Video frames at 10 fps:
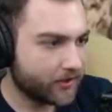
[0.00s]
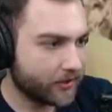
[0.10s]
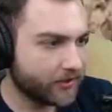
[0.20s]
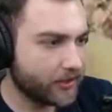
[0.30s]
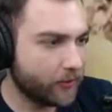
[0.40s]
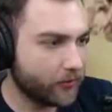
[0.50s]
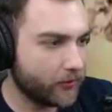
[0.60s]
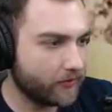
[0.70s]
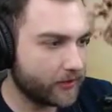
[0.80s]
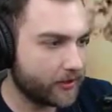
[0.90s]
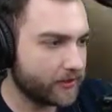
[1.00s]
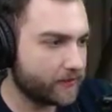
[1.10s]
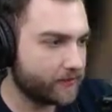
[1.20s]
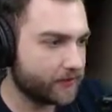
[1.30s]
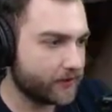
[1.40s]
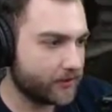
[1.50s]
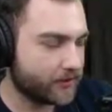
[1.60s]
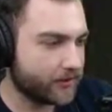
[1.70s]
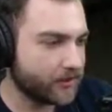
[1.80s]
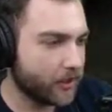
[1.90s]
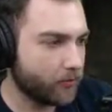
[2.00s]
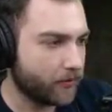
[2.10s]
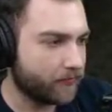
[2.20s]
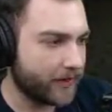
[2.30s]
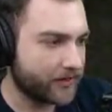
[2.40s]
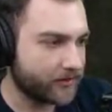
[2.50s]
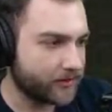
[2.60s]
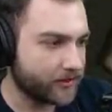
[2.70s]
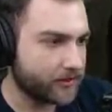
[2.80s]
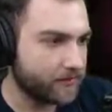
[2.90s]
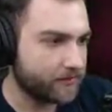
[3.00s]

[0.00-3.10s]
there's a couple of factors here.